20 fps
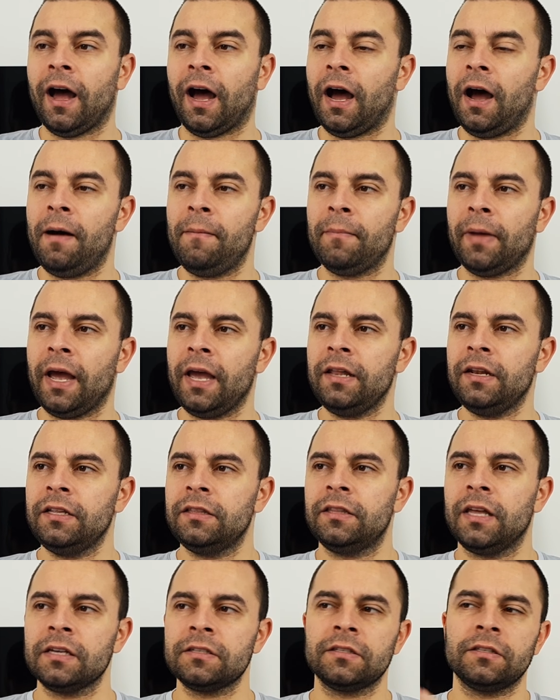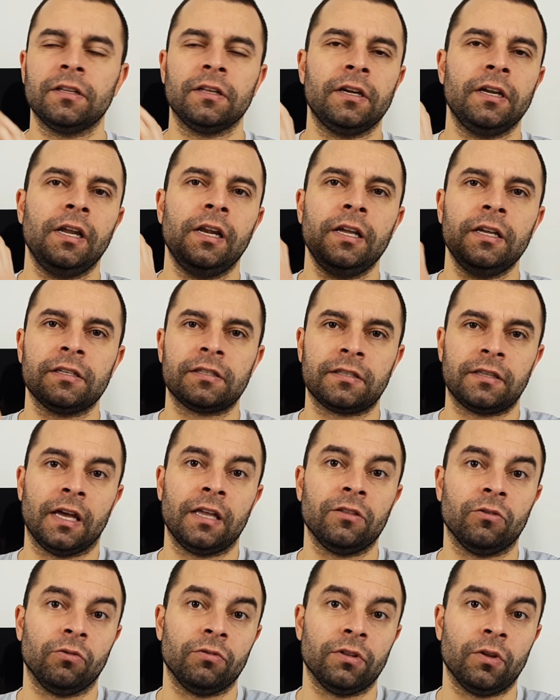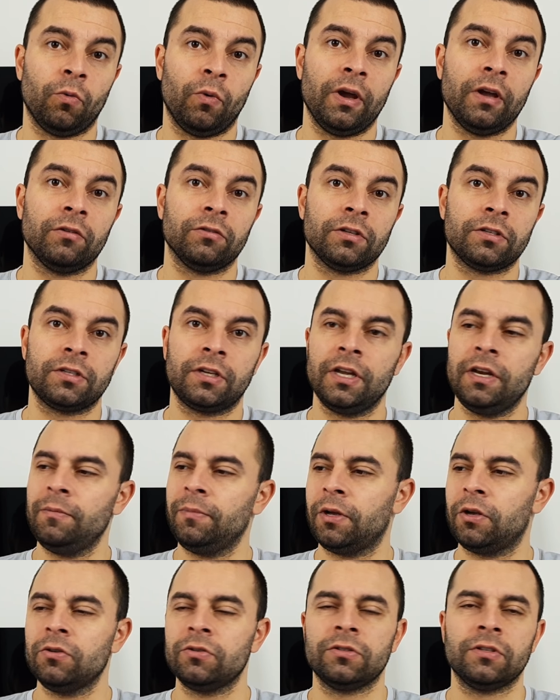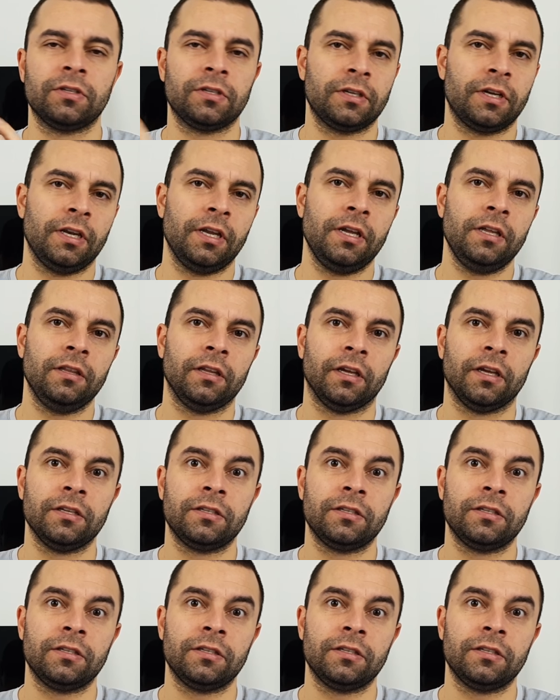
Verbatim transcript: um, and it doesn't really stand on the way on the screen because the screen